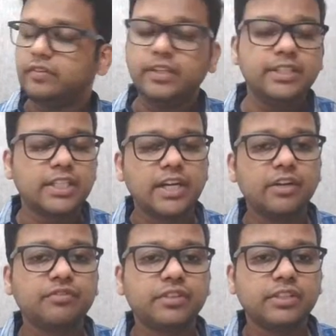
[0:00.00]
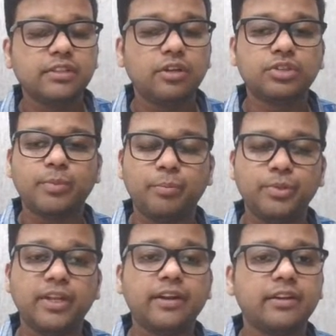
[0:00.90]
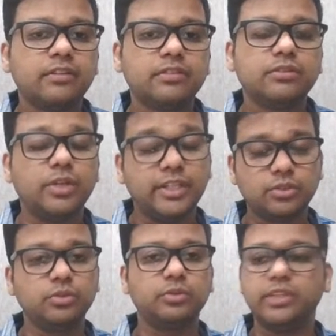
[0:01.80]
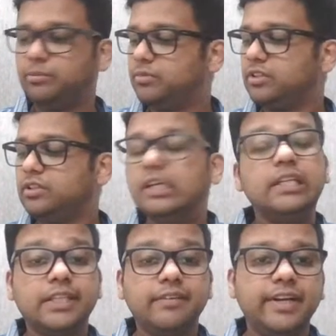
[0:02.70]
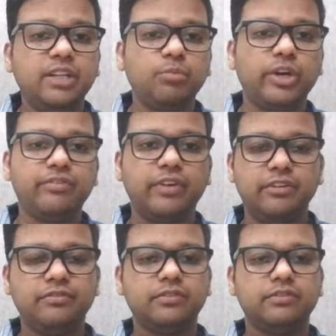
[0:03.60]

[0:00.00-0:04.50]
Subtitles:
These kind of questions are also popular, so let's go through them. 17.5.